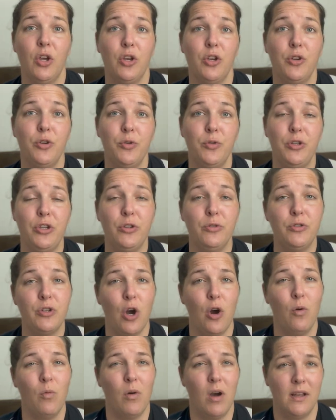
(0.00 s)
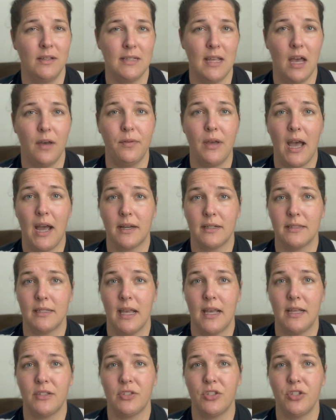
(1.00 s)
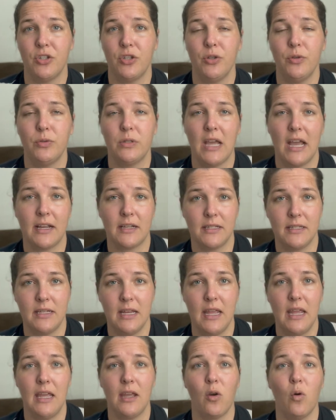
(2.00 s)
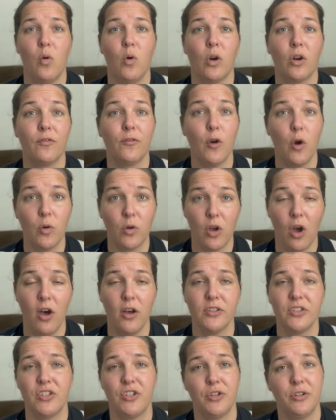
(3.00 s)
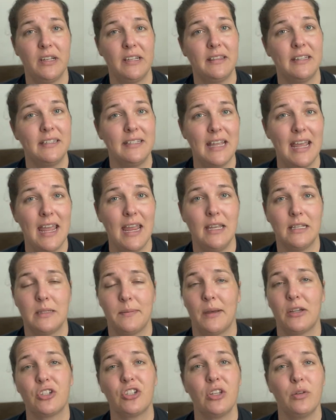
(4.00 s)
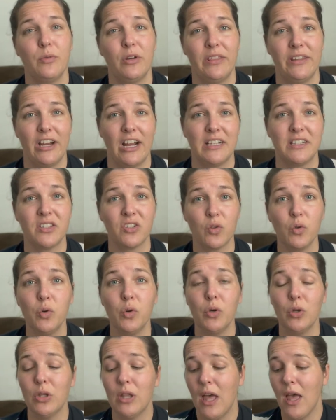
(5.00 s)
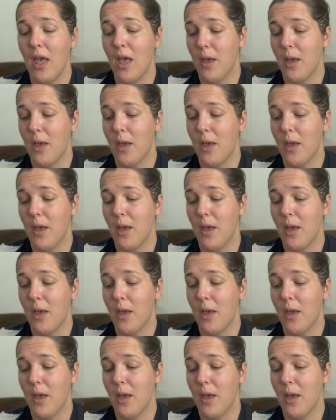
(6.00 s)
who you don't want to have access to texting or phone calls during the day, especially when they're at school,